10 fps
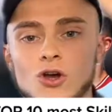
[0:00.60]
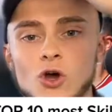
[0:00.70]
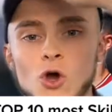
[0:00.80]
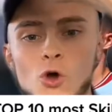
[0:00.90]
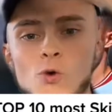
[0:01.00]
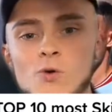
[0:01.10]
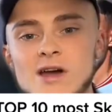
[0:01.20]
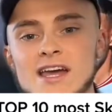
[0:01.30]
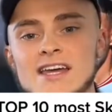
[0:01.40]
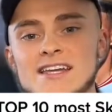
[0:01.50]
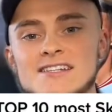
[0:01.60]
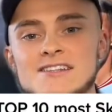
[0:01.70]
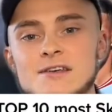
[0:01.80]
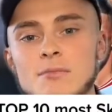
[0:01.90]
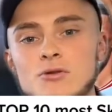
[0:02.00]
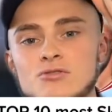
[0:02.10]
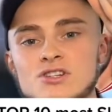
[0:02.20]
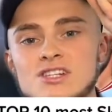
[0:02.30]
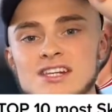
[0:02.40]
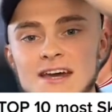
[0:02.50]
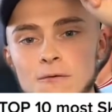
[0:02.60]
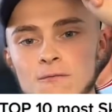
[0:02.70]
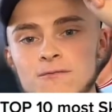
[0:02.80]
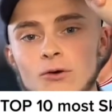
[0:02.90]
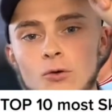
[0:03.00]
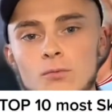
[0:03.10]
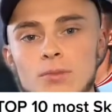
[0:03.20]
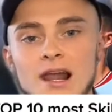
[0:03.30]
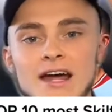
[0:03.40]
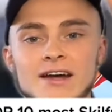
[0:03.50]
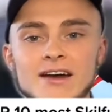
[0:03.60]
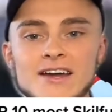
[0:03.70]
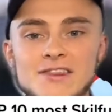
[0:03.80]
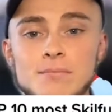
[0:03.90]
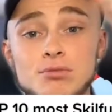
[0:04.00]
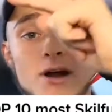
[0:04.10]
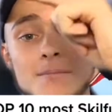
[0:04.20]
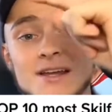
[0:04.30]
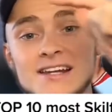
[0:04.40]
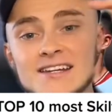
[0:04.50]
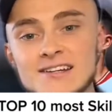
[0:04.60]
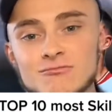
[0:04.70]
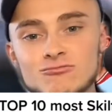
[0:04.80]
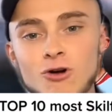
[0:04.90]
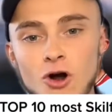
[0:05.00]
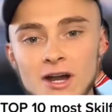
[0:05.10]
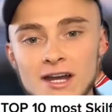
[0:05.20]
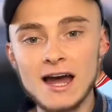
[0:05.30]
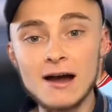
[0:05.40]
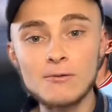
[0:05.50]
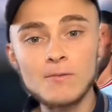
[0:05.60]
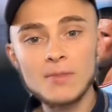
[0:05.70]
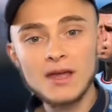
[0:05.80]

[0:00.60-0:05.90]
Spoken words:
Who is the most skillful player in the Premier League right now?